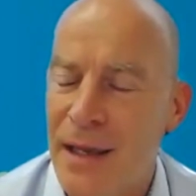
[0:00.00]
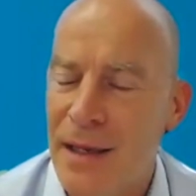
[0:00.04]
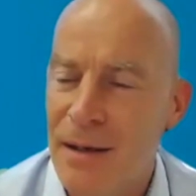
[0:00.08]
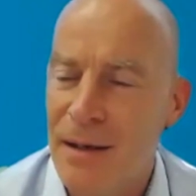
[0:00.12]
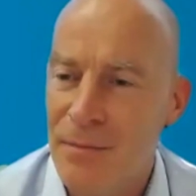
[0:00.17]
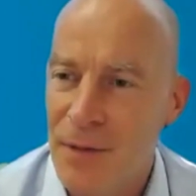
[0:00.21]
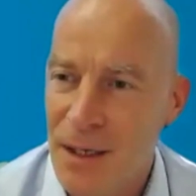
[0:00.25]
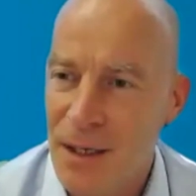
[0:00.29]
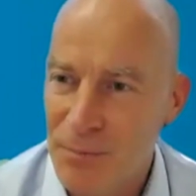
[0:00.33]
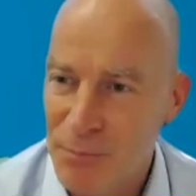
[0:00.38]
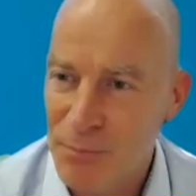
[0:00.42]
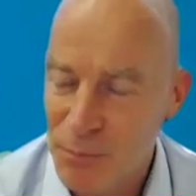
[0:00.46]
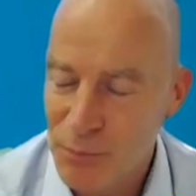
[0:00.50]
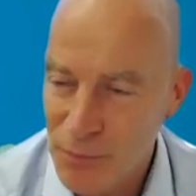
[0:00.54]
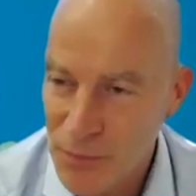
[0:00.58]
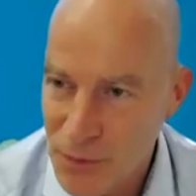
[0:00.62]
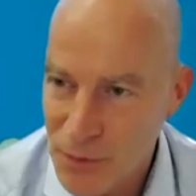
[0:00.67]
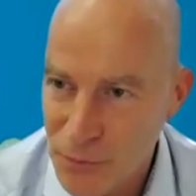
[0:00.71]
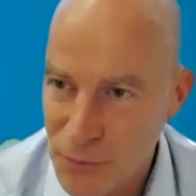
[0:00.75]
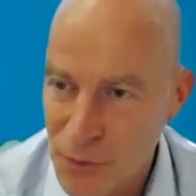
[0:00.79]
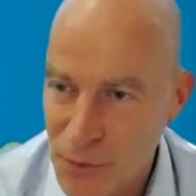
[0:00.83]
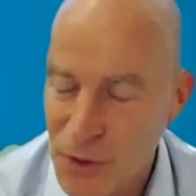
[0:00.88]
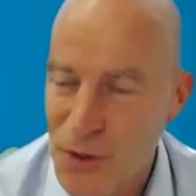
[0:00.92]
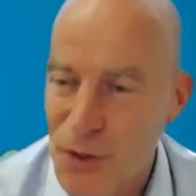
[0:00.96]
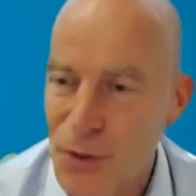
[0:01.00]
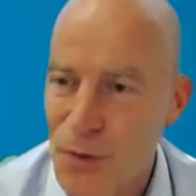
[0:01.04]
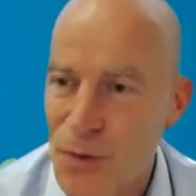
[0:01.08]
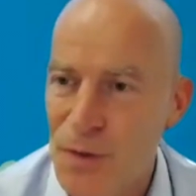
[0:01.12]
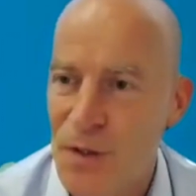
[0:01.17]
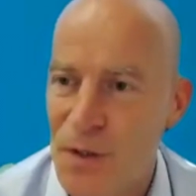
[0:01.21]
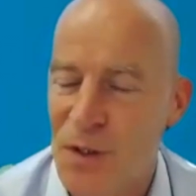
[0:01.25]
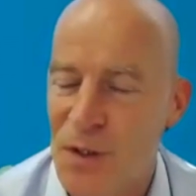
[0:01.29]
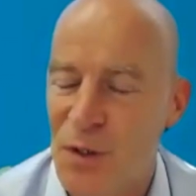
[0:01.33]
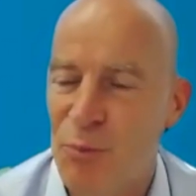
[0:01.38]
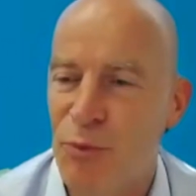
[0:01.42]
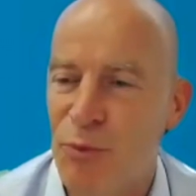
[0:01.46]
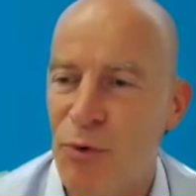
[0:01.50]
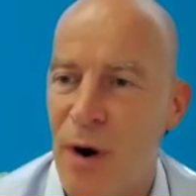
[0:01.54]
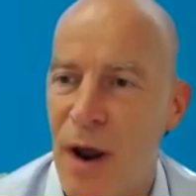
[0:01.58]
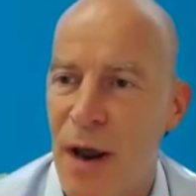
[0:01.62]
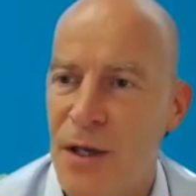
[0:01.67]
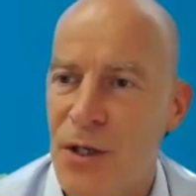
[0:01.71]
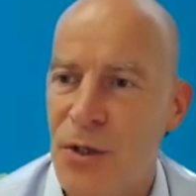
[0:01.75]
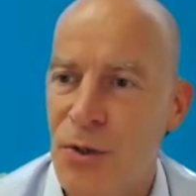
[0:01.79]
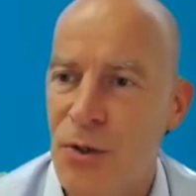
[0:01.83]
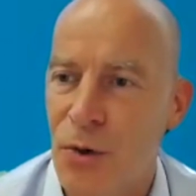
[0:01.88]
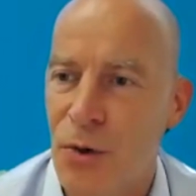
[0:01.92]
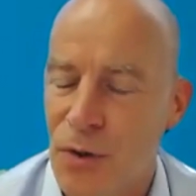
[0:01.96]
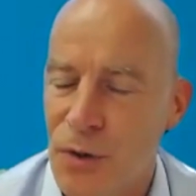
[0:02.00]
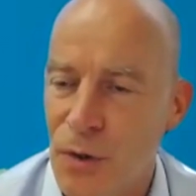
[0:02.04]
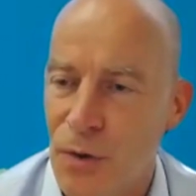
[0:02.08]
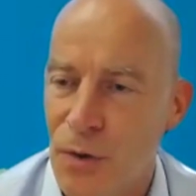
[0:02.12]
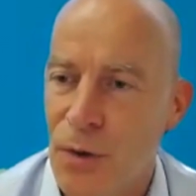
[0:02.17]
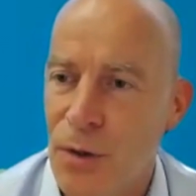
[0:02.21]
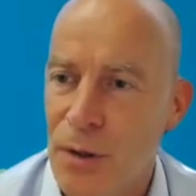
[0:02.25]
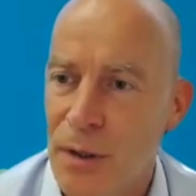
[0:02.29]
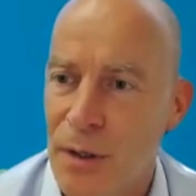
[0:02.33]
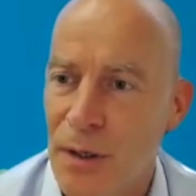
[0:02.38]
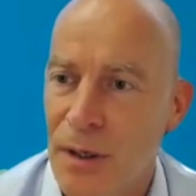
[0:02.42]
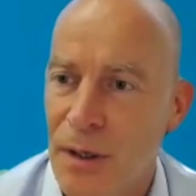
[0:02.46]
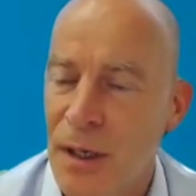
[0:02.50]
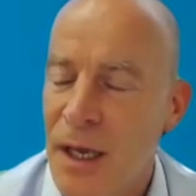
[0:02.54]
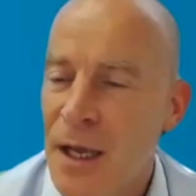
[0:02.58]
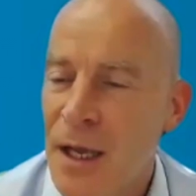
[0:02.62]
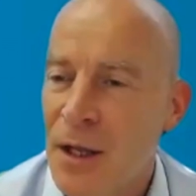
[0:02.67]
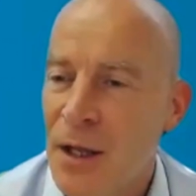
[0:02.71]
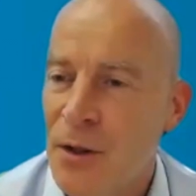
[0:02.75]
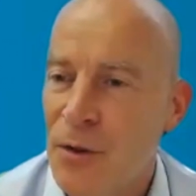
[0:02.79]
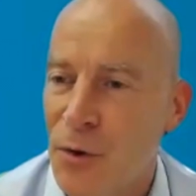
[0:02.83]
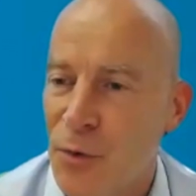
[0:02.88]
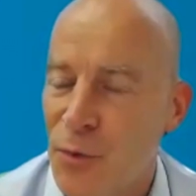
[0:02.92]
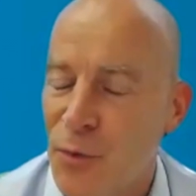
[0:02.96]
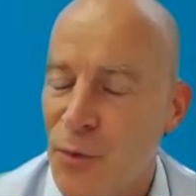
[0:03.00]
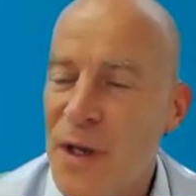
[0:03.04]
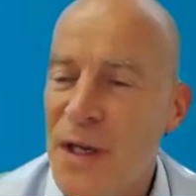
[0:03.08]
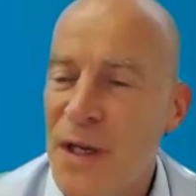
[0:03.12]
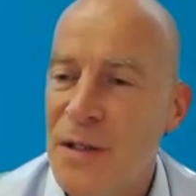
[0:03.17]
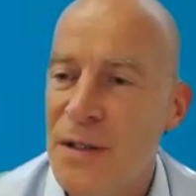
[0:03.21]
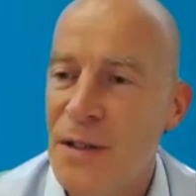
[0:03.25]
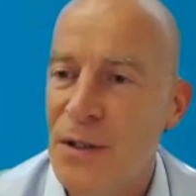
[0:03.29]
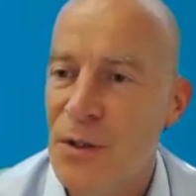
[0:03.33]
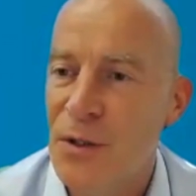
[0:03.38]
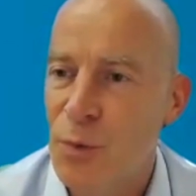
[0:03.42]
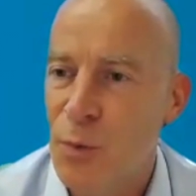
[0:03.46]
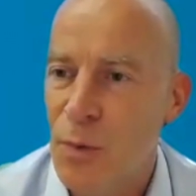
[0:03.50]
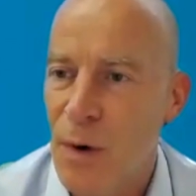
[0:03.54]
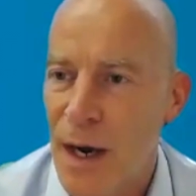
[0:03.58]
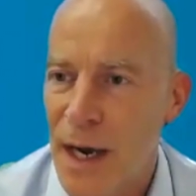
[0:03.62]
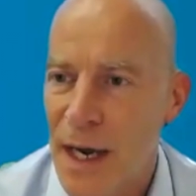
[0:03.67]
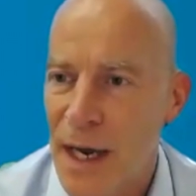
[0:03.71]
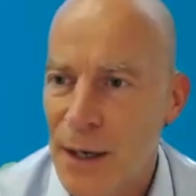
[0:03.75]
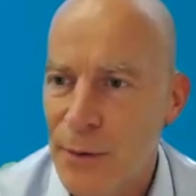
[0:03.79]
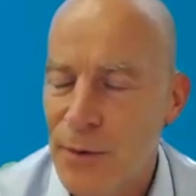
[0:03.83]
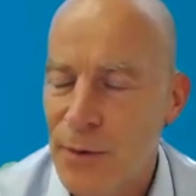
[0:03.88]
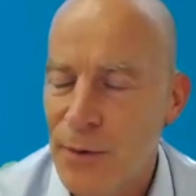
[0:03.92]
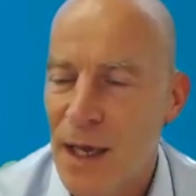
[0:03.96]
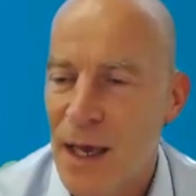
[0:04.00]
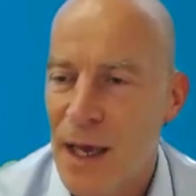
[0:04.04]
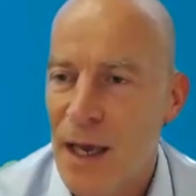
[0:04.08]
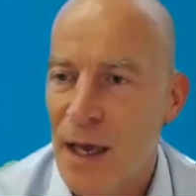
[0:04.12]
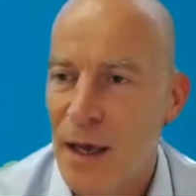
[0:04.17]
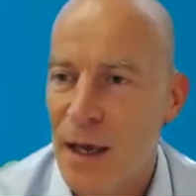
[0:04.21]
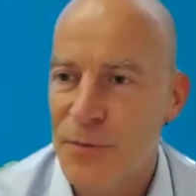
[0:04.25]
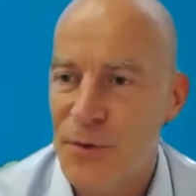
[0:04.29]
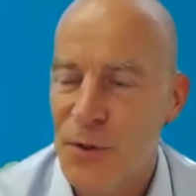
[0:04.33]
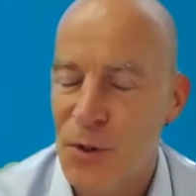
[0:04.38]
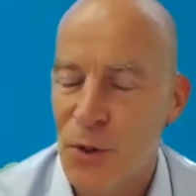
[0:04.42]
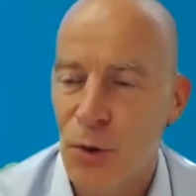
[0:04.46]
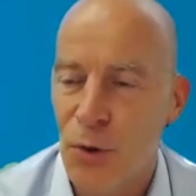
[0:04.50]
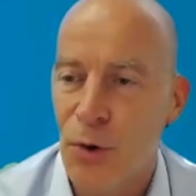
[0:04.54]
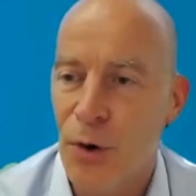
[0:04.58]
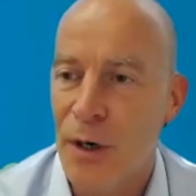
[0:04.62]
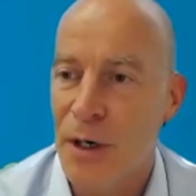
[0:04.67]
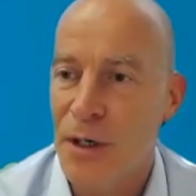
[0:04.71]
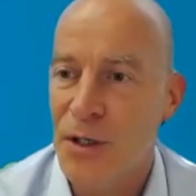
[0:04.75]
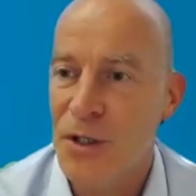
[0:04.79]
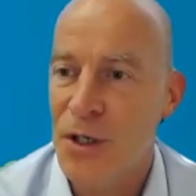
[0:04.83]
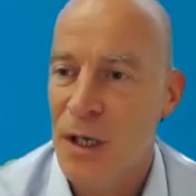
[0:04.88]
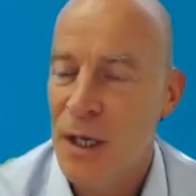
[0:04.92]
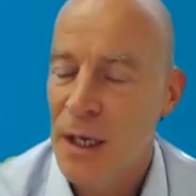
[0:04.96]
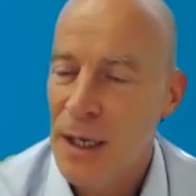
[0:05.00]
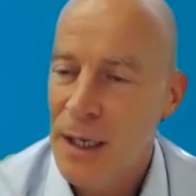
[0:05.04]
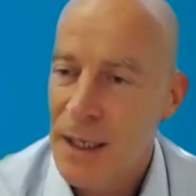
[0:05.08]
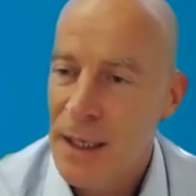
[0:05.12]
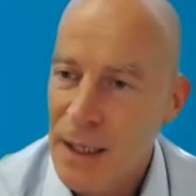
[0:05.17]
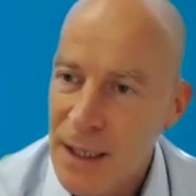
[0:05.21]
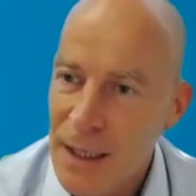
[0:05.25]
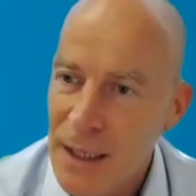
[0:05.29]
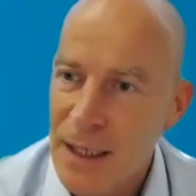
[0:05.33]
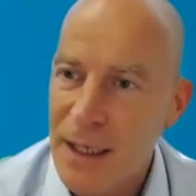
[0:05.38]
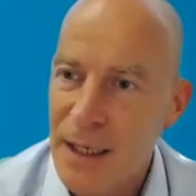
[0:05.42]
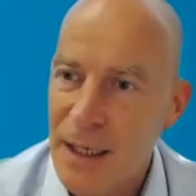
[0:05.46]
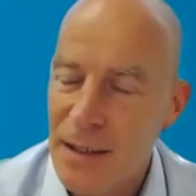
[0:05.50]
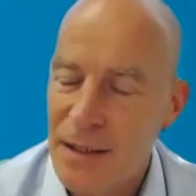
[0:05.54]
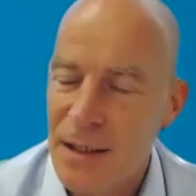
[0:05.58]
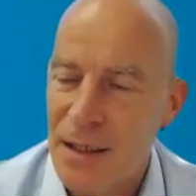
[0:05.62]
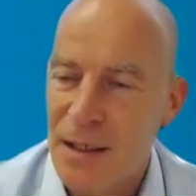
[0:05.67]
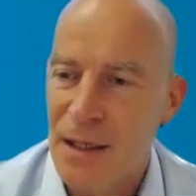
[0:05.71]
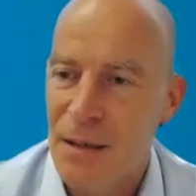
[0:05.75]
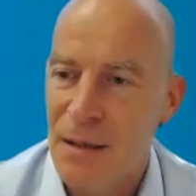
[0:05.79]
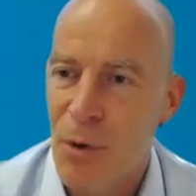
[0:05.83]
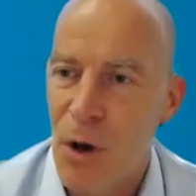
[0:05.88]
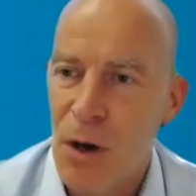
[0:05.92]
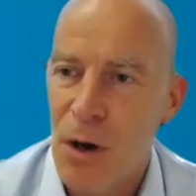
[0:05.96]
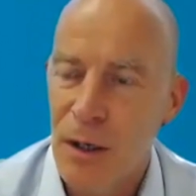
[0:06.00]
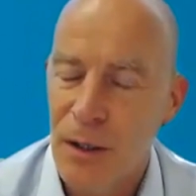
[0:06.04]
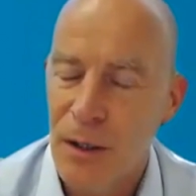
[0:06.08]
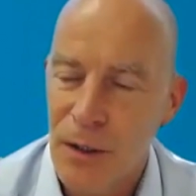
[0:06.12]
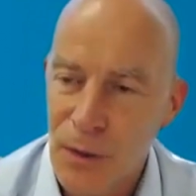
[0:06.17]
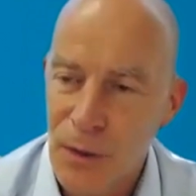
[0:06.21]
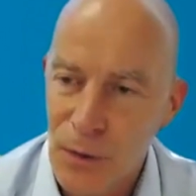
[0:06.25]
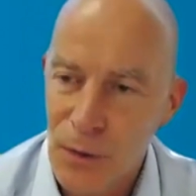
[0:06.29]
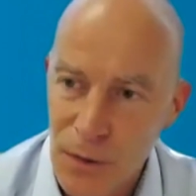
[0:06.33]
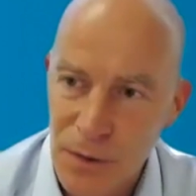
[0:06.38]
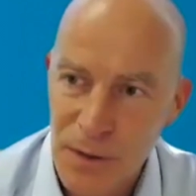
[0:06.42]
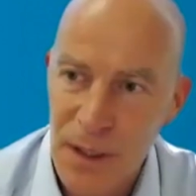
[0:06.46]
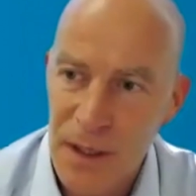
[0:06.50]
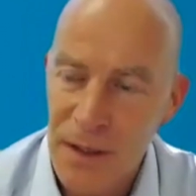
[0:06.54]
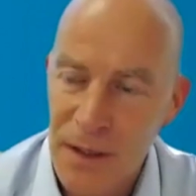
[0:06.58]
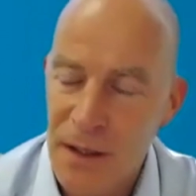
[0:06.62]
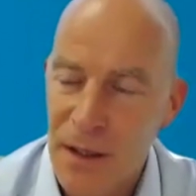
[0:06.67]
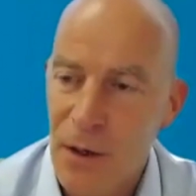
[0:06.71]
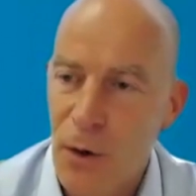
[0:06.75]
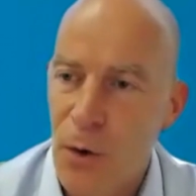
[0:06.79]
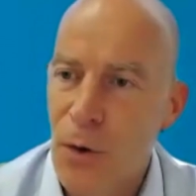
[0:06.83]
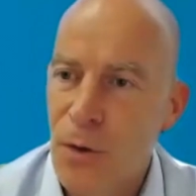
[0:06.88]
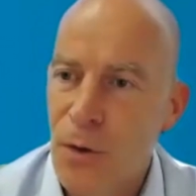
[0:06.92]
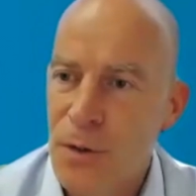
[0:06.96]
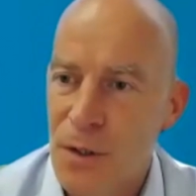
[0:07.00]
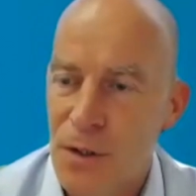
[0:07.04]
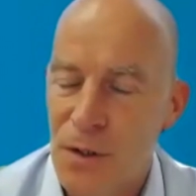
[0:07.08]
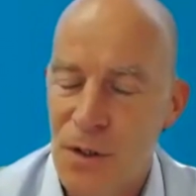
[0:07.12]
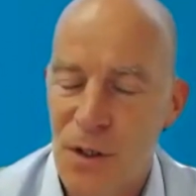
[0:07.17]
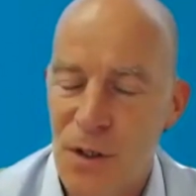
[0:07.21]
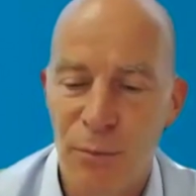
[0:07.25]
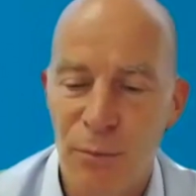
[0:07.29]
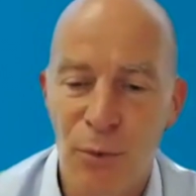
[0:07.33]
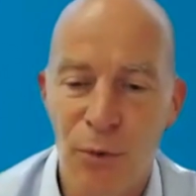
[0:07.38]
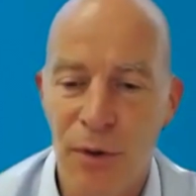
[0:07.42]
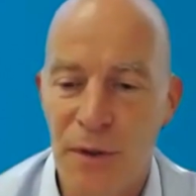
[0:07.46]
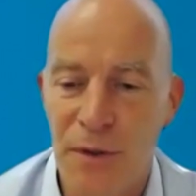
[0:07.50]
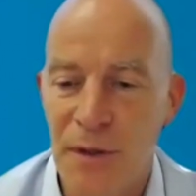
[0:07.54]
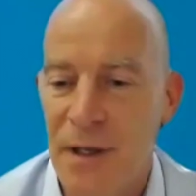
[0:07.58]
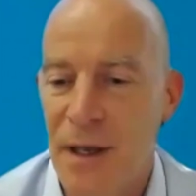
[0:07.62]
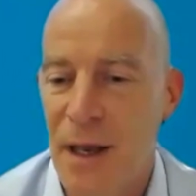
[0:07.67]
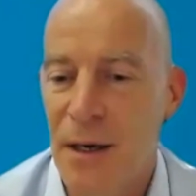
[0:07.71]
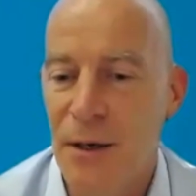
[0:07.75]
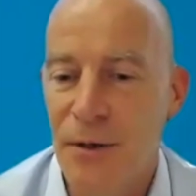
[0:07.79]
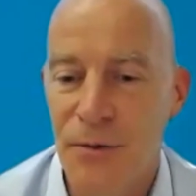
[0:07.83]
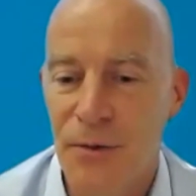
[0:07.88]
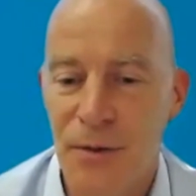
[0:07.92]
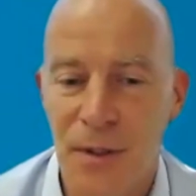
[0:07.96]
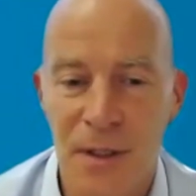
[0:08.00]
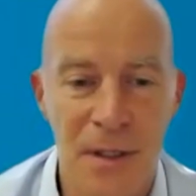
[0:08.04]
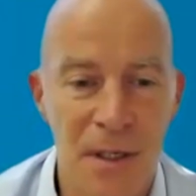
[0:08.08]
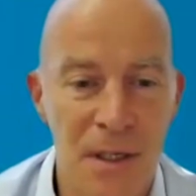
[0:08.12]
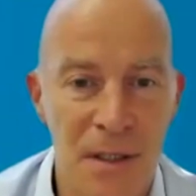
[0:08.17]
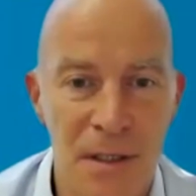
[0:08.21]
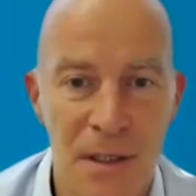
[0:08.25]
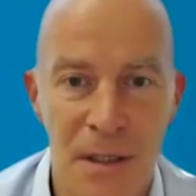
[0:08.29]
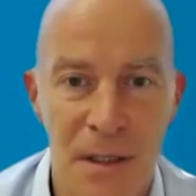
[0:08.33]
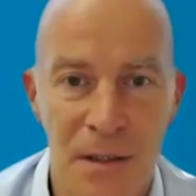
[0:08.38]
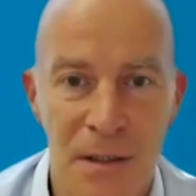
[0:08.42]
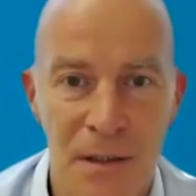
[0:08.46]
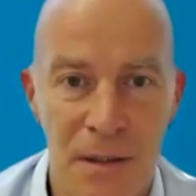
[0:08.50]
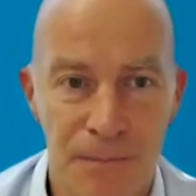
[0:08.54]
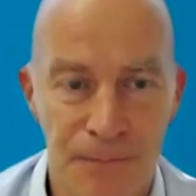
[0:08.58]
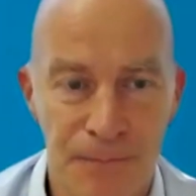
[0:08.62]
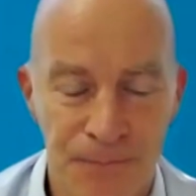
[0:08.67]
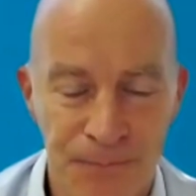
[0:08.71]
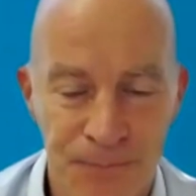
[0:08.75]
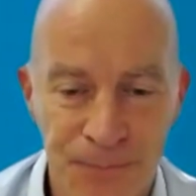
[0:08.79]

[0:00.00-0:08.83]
It reduces price shocks. All the reasons why we have storage, it's in the molecules, and they also support the electricity system.